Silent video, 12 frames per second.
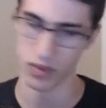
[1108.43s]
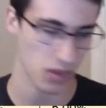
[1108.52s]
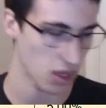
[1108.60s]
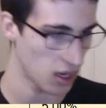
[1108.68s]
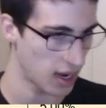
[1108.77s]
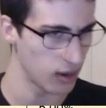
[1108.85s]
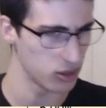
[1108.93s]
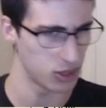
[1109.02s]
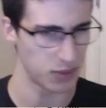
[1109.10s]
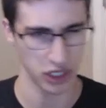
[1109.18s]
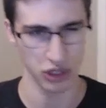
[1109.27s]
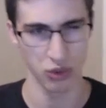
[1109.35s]
I
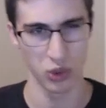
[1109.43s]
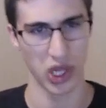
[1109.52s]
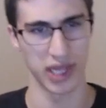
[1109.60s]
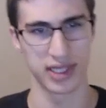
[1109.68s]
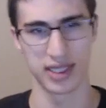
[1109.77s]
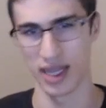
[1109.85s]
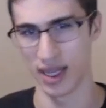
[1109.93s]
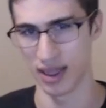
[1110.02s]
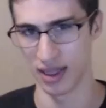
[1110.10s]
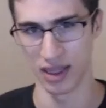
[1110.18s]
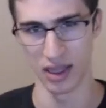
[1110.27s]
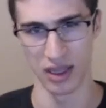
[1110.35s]
especially would like to say
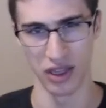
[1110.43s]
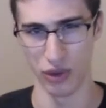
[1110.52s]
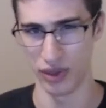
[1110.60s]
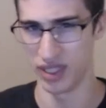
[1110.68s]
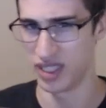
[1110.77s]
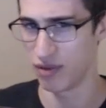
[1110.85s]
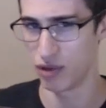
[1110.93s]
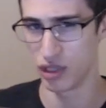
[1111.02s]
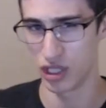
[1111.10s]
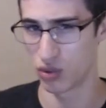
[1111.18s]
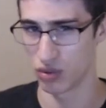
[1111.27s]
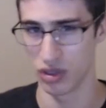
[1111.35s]
that, the difference
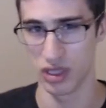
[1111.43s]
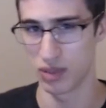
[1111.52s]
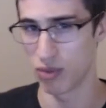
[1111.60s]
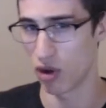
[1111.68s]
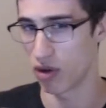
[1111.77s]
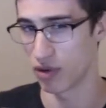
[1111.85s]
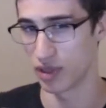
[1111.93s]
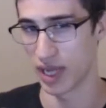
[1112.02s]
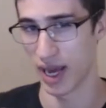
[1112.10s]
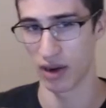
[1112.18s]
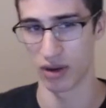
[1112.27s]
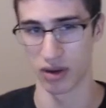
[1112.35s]
is really small for
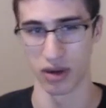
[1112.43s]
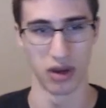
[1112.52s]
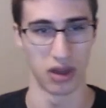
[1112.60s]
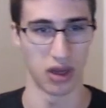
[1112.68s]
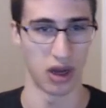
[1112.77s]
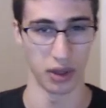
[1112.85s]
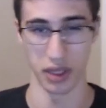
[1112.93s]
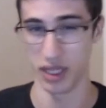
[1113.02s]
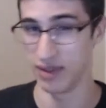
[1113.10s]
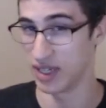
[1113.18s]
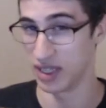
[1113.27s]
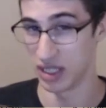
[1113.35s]
Dagger,
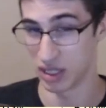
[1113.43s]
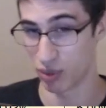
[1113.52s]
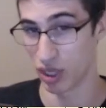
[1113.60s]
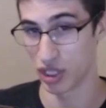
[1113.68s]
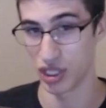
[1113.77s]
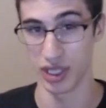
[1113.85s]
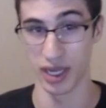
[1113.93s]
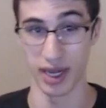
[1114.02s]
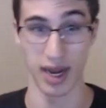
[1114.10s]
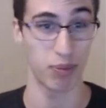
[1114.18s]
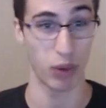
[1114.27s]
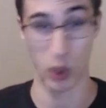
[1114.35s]
even in the spreadsheet. And I
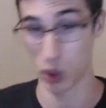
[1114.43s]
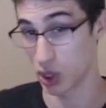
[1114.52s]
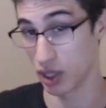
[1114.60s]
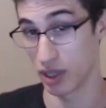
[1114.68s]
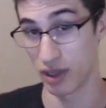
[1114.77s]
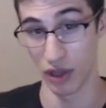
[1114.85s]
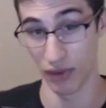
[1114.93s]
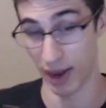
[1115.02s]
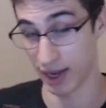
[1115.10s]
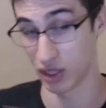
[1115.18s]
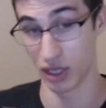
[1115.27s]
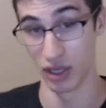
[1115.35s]
personally think you're
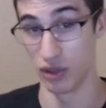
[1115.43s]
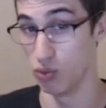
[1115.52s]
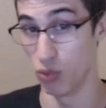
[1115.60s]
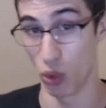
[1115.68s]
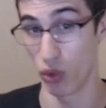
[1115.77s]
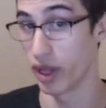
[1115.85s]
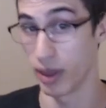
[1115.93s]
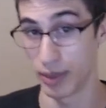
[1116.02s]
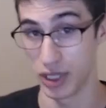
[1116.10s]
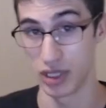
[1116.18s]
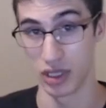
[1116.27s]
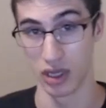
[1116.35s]
actually going to do more
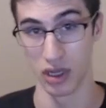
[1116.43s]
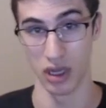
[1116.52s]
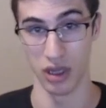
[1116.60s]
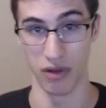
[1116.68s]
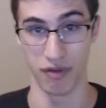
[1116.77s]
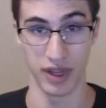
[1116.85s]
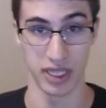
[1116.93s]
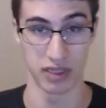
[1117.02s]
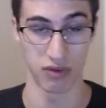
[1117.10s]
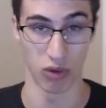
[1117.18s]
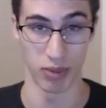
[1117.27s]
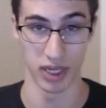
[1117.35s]
damage in Phase
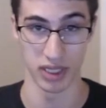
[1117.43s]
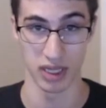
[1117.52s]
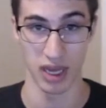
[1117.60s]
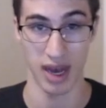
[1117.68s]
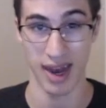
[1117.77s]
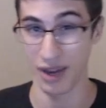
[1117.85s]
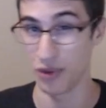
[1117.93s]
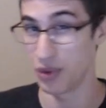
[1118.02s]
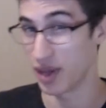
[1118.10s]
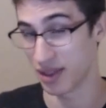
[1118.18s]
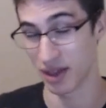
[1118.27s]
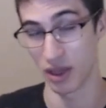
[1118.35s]
4 Bis. I do
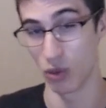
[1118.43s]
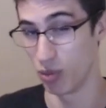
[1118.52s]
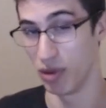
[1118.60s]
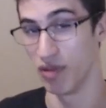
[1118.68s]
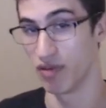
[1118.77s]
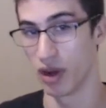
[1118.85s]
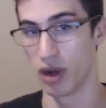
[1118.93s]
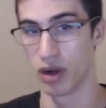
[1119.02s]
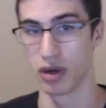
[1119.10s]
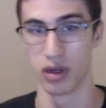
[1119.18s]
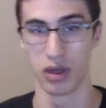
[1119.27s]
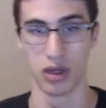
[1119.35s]
not think it would be fair
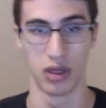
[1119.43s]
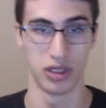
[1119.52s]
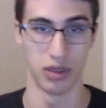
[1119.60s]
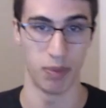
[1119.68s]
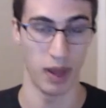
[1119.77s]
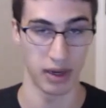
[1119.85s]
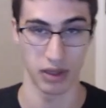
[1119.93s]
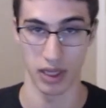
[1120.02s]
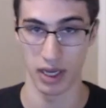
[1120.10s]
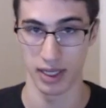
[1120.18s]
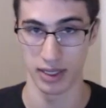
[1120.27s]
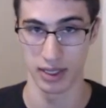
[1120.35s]
to
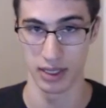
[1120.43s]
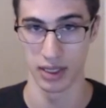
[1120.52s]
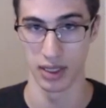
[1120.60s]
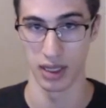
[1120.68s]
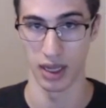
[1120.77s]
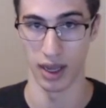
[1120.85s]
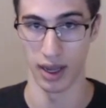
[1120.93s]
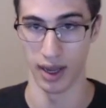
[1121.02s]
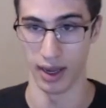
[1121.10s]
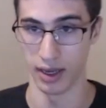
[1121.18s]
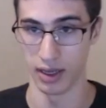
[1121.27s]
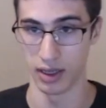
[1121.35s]
penalize
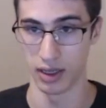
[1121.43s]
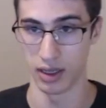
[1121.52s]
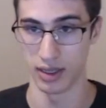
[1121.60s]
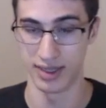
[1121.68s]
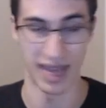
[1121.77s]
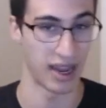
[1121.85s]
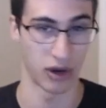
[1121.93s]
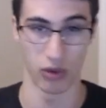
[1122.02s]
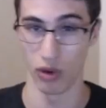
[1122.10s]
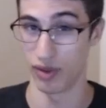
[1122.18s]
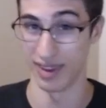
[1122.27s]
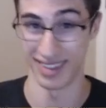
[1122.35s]
a Dagger
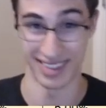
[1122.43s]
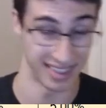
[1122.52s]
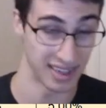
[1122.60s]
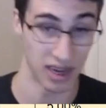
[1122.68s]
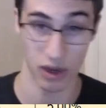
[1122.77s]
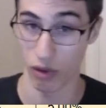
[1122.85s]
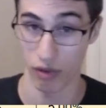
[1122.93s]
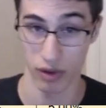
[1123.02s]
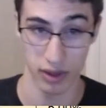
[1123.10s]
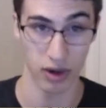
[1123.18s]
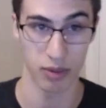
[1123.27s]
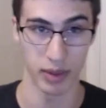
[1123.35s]
rogue that did not go for
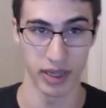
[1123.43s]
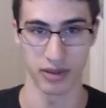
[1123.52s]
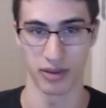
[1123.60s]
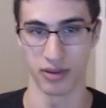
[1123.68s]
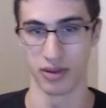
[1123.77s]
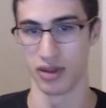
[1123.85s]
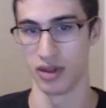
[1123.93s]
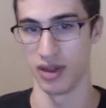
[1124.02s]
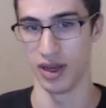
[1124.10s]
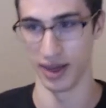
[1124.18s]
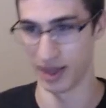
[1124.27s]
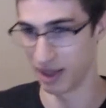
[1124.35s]
Darkmantle
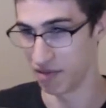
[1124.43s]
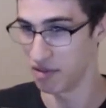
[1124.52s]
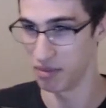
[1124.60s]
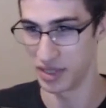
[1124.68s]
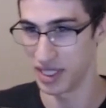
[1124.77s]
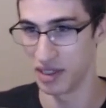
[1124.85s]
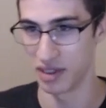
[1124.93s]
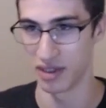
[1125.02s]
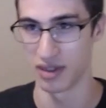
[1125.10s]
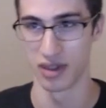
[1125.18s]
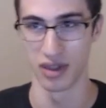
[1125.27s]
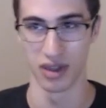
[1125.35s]
and give them tier
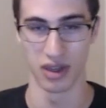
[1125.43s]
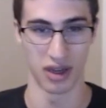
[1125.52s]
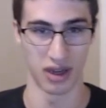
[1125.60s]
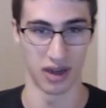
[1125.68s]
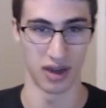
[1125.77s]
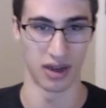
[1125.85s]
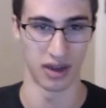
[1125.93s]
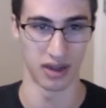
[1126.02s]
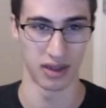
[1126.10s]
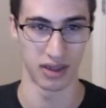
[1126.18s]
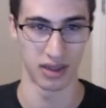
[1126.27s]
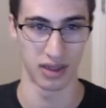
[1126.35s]

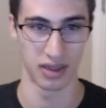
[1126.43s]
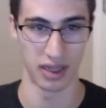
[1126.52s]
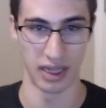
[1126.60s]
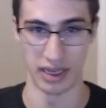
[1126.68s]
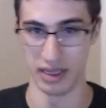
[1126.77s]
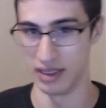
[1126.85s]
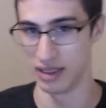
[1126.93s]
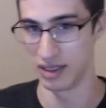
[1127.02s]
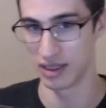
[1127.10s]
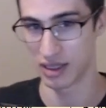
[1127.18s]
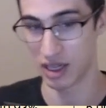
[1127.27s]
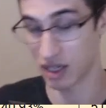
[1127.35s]
and
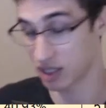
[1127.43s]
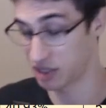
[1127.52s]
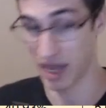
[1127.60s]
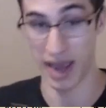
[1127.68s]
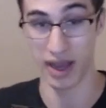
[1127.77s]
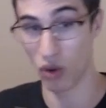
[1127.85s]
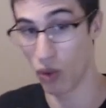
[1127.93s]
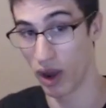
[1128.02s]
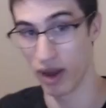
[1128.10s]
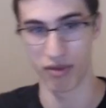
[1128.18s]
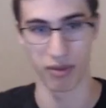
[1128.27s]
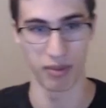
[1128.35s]
take away
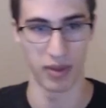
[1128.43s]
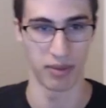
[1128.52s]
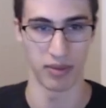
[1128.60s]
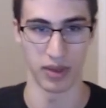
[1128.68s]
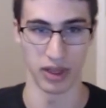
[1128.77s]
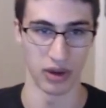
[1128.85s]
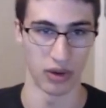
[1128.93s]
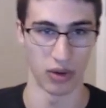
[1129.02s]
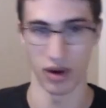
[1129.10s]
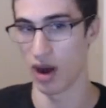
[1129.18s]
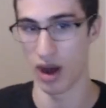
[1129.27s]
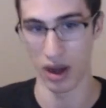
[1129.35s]
from them,
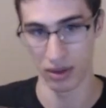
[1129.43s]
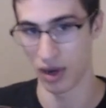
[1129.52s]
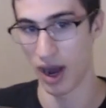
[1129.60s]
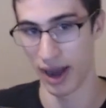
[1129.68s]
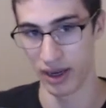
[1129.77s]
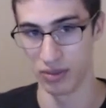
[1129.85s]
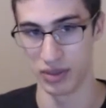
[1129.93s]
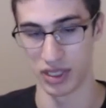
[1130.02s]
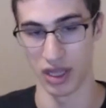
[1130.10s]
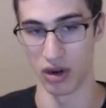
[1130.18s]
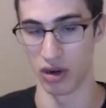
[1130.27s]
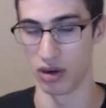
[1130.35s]
items that
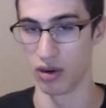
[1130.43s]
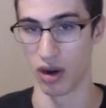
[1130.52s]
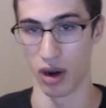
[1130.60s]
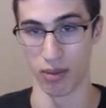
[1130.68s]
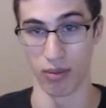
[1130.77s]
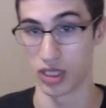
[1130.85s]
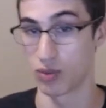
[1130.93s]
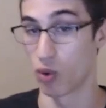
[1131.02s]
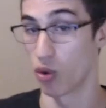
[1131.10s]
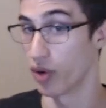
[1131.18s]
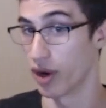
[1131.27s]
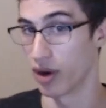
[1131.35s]
are much more
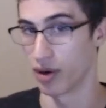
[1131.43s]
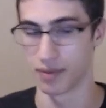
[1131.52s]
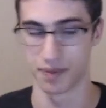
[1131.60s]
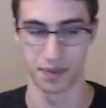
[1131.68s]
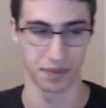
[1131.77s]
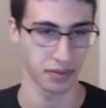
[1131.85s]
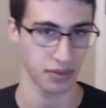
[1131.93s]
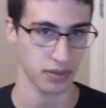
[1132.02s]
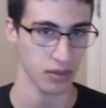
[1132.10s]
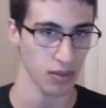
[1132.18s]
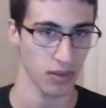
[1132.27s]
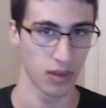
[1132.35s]
rare.
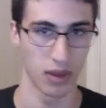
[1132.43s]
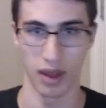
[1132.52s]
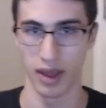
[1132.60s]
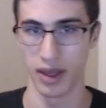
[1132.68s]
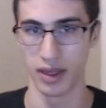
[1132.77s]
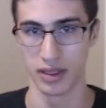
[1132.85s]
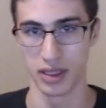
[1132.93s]
And